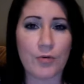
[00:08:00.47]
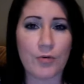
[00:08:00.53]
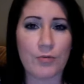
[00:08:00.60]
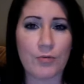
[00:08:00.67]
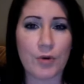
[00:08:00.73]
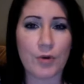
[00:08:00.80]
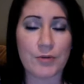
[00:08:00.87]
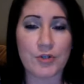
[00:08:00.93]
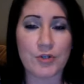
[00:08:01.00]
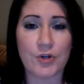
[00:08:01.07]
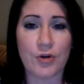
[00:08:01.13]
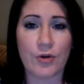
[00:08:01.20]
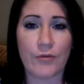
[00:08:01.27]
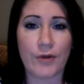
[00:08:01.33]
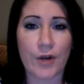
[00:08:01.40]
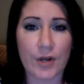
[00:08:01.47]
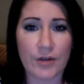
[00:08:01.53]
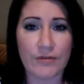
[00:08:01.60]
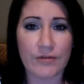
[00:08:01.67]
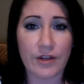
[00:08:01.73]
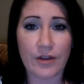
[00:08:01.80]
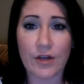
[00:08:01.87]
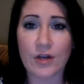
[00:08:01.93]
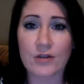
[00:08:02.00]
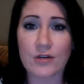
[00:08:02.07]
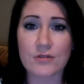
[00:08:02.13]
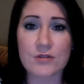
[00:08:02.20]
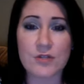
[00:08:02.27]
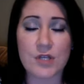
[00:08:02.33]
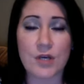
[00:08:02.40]
premature ovarian failure.
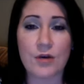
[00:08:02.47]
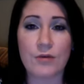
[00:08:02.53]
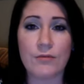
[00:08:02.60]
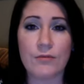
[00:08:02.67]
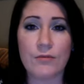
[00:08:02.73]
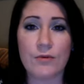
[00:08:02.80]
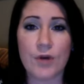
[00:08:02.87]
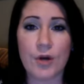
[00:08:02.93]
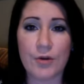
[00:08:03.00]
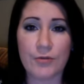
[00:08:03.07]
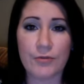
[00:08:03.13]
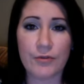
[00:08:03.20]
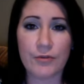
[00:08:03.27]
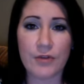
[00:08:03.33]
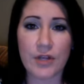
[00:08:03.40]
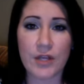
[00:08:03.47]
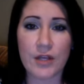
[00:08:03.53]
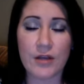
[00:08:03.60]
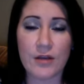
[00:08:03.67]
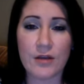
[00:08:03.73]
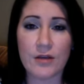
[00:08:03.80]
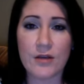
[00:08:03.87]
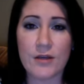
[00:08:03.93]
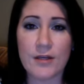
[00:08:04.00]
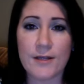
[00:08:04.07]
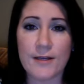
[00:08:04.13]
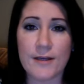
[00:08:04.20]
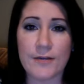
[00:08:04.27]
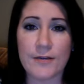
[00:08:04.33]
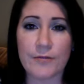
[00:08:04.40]
So hopefully
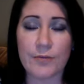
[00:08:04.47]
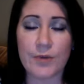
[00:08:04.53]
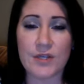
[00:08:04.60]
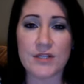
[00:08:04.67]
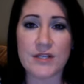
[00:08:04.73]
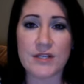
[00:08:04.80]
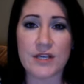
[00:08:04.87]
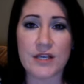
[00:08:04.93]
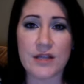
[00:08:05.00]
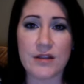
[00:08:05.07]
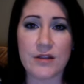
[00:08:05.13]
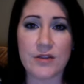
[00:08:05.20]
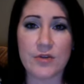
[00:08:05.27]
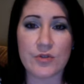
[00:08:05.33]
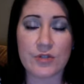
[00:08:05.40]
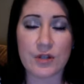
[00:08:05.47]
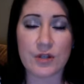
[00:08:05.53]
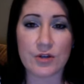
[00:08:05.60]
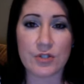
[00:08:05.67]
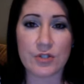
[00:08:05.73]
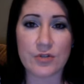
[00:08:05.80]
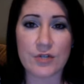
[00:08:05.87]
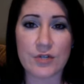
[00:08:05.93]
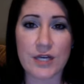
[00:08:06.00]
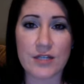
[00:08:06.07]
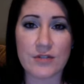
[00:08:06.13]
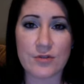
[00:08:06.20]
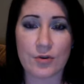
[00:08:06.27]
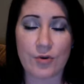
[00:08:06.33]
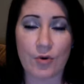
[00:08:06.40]
if we see that those other two
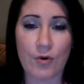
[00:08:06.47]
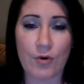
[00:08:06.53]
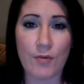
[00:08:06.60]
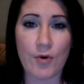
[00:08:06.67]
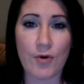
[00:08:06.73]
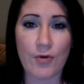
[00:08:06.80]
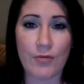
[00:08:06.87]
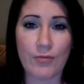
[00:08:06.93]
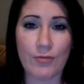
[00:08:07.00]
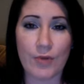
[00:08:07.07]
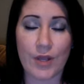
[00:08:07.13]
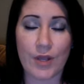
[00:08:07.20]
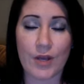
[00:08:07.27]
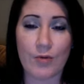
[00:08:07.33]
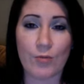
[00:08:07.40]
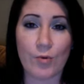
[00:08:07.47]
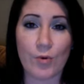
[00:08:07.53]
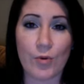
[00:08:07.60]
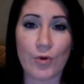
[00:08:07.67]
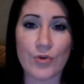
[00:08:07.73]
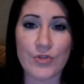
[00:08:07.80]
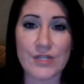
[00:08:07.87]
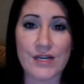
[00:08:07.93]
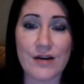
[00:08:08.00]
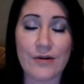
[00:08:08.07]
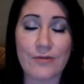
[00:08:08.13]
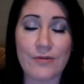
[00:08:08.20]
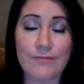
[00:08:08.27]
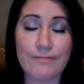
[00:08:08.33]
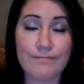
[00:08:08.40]
tests are normal, we can rule those
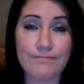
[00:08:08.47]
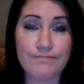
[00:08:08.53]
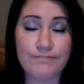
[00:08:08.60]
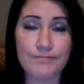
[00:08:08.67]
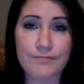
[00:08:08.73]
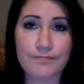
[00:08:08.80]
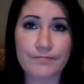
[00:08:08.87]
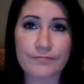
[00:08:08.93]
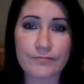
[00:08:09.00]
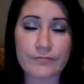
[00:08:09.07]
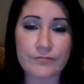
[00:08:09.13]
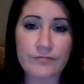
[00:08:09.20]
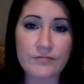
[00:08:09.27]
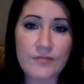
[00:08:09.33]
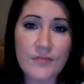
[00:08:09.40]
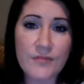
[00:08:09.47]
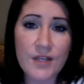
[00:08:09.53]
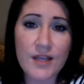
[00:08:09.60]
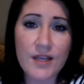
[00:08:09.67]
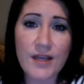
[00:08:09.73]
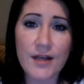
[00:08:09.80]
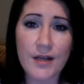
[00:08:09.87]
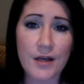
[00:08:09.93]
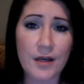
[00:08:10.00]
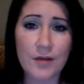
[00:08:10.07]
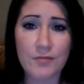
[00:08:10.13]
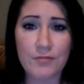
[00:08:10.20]
out and